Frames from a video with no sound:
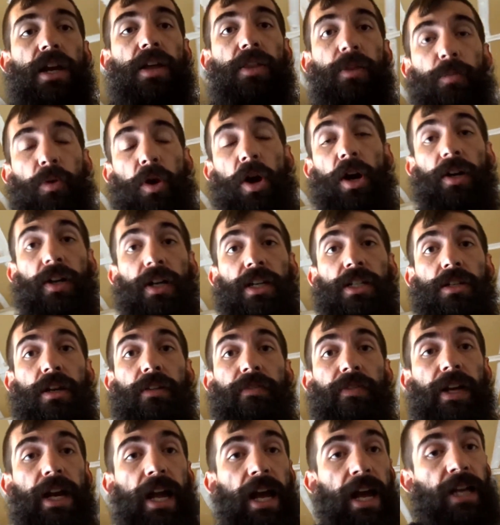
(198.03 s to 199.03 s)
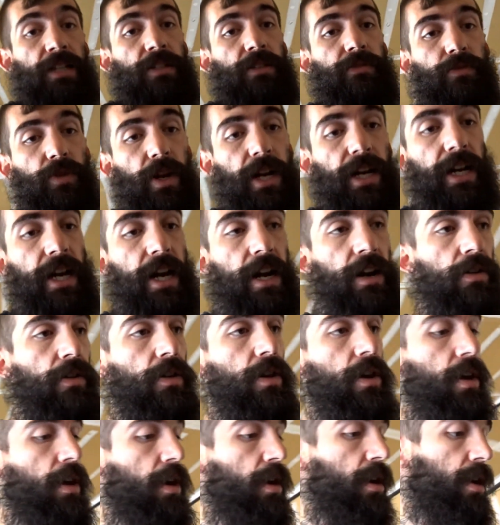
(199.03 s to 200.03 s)
the progress of it as of right now.
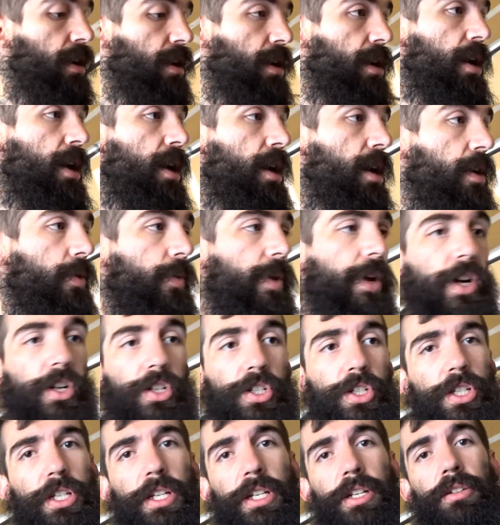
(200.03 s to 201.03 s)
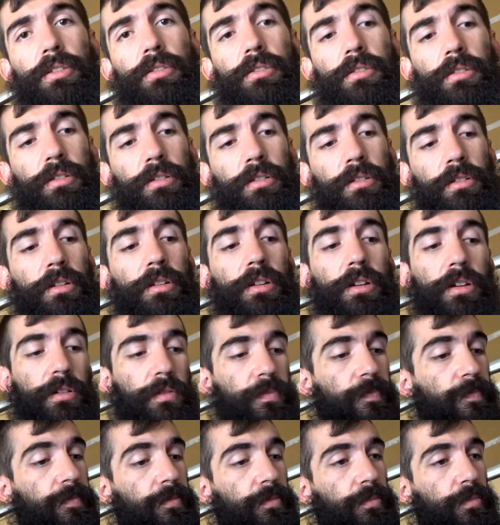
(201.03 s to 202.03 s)
We are still
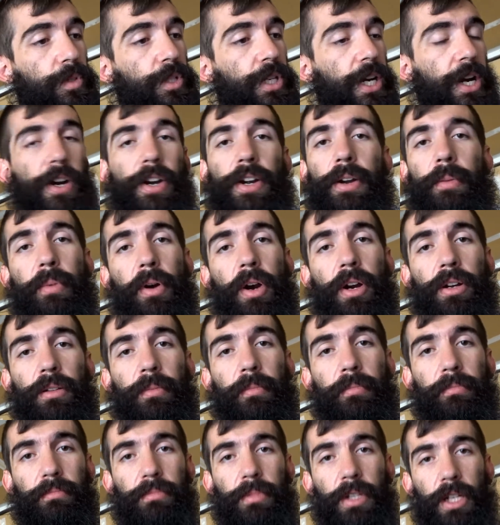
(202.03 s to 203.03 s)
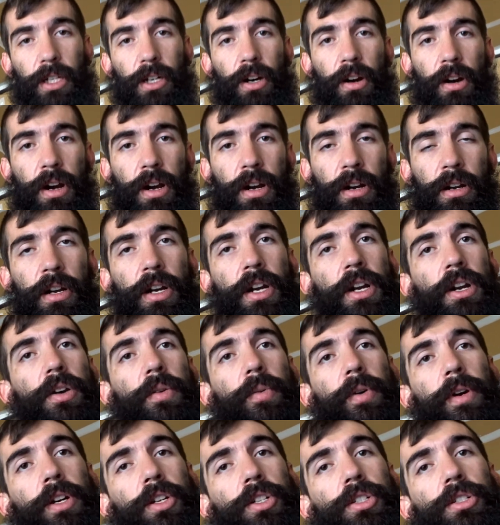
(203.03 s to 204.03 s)
tearing apart the car.
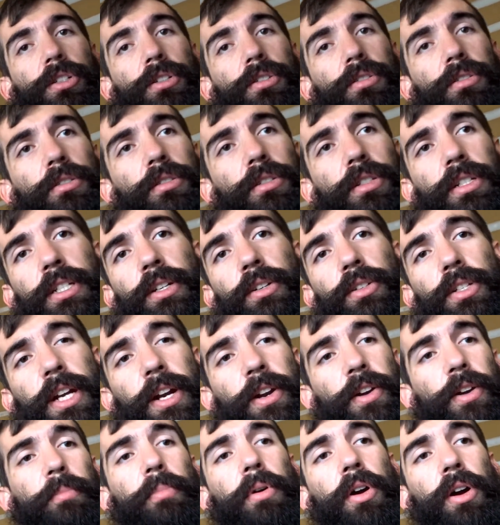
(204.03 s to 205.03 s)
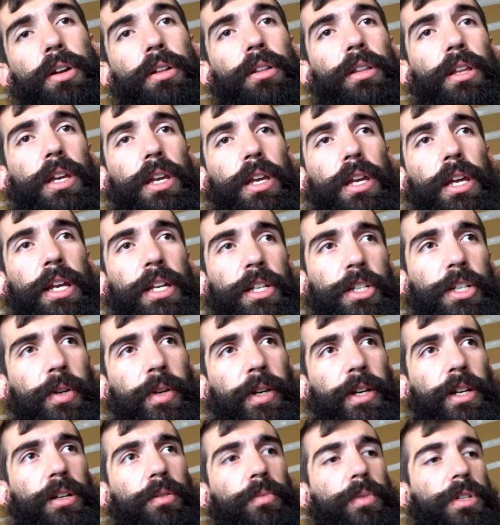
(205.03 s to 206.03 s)
We're still tearing apart the
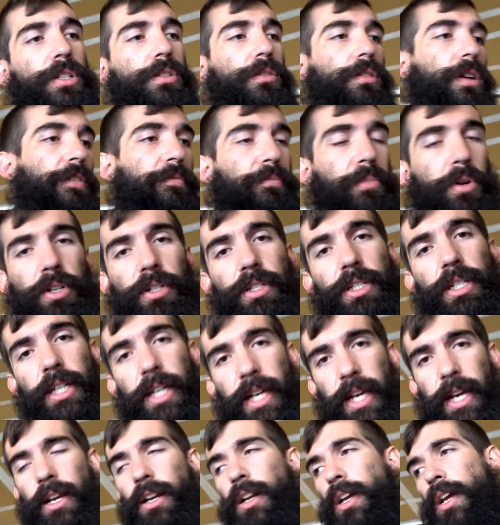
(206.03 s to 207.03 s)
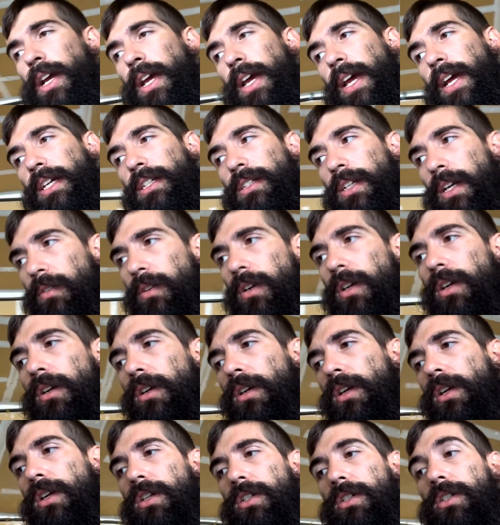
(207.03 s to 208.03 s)
interior. We still have parts to get, etc.
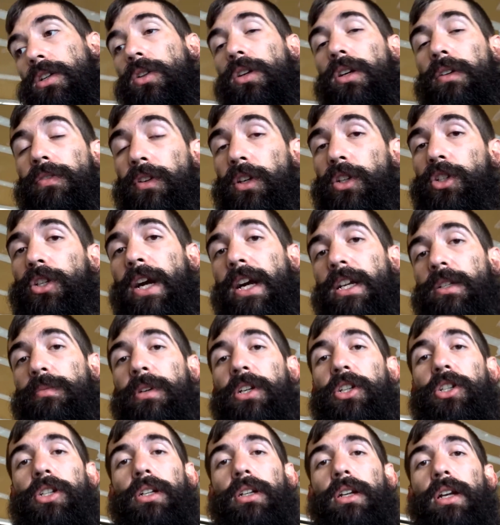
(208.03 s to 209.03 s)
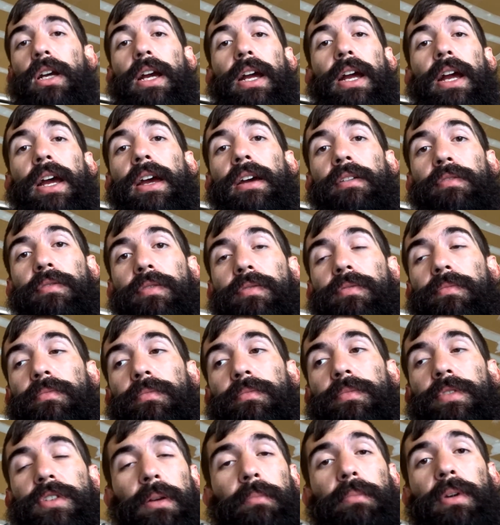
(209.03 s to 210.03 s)
Still looking for a transmission.
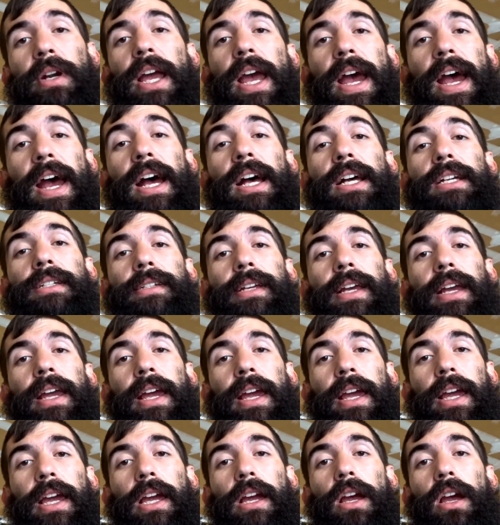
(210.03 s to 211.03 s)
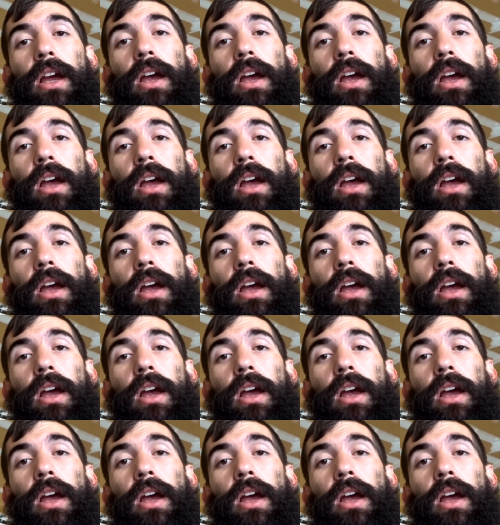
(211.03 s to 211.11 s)
If somebody has a